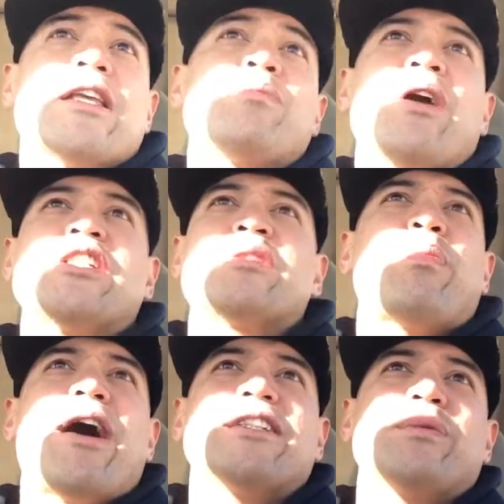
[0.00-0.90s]
much as
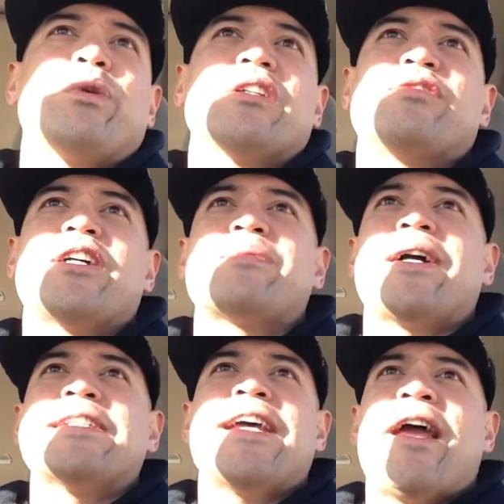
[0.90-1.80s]
possible as far as
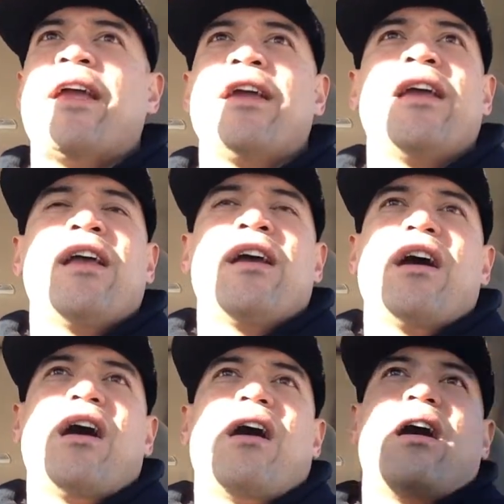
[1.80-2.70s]
my day.
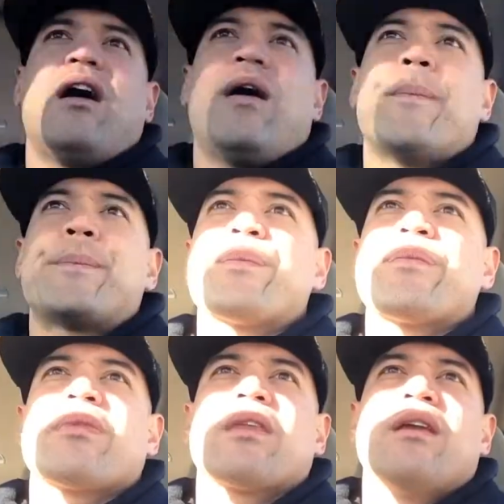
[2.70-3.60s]

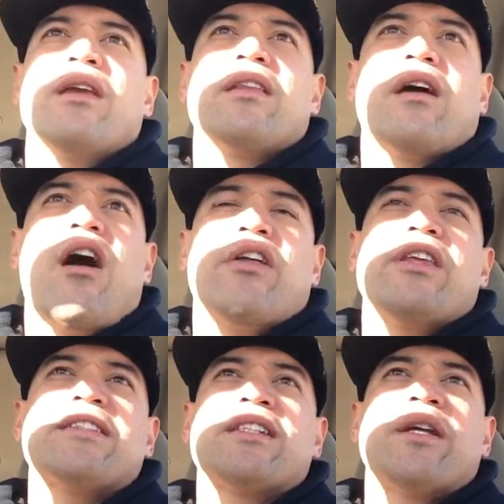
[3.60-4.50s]
All
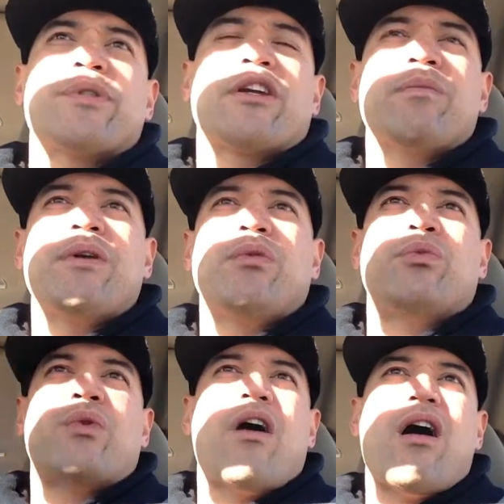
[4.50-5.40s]
these clips are going to be
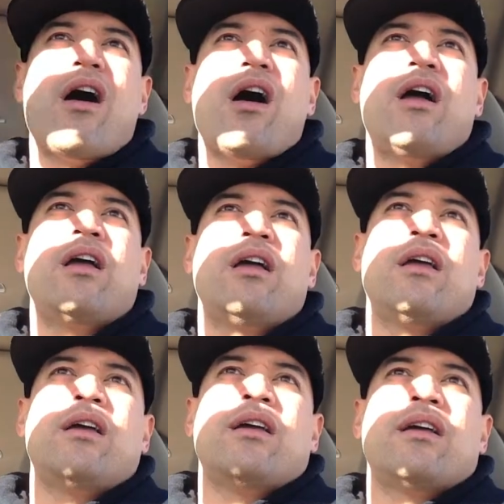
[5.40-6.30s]
raw,
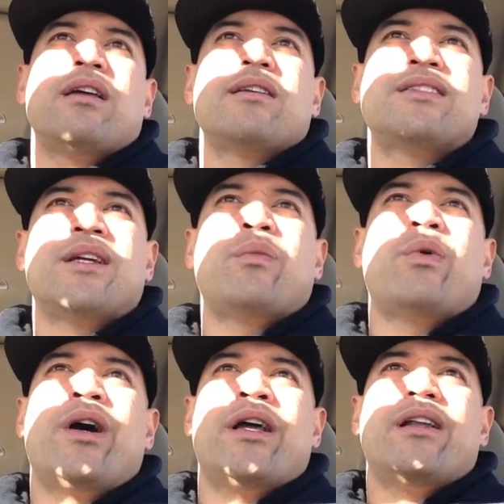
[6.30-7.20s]

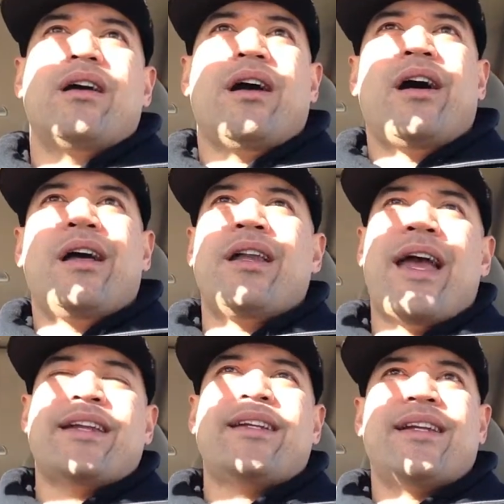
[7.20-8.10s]
somewhat
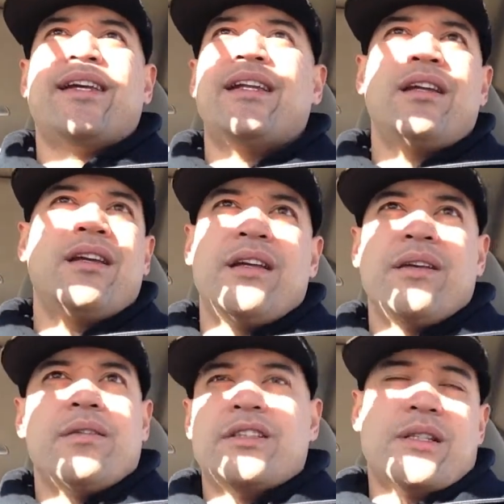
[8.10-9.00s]
unedited,
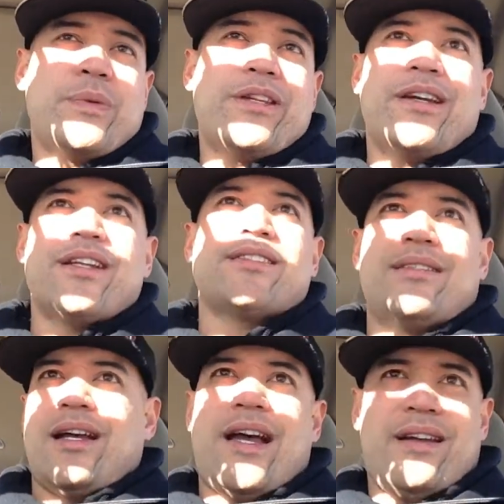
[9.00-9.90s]
just
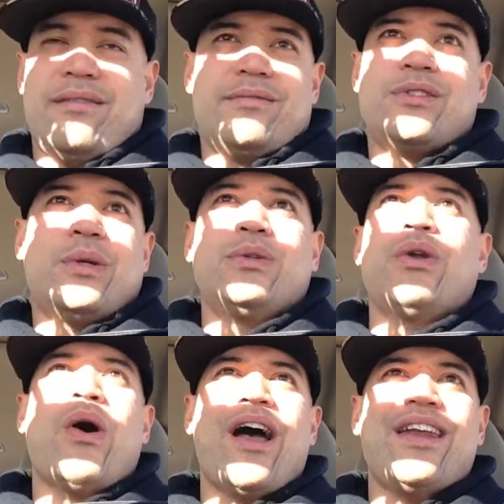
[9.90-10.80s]
because I don't
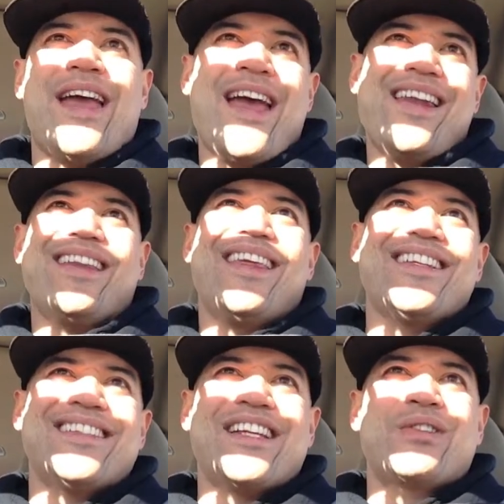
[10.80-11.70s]
know how to edit
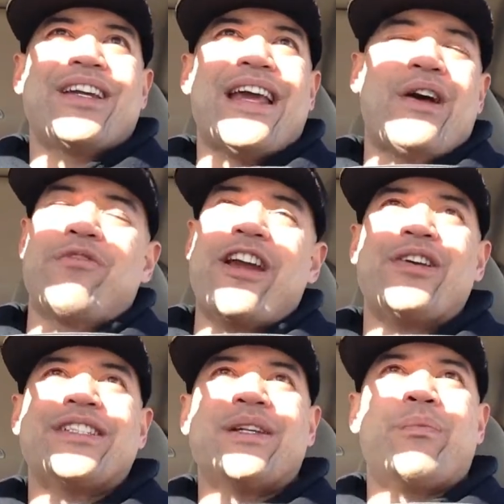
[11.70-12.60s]
these things right now.
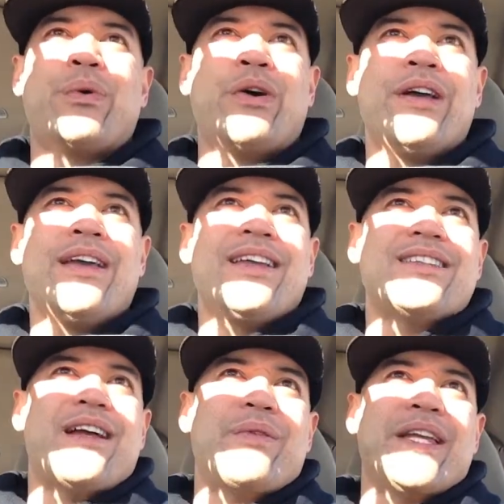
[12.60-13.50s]
Very simple.
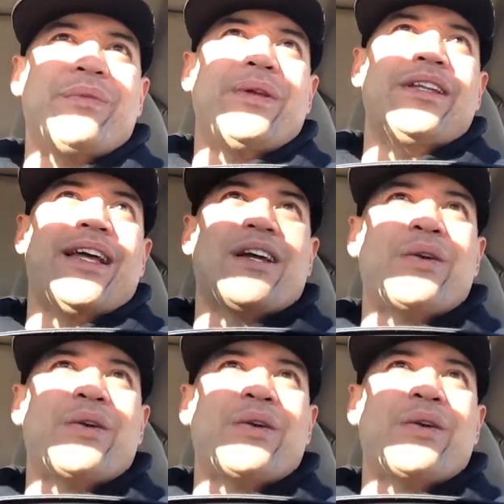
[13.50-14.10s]
It's not going to be like a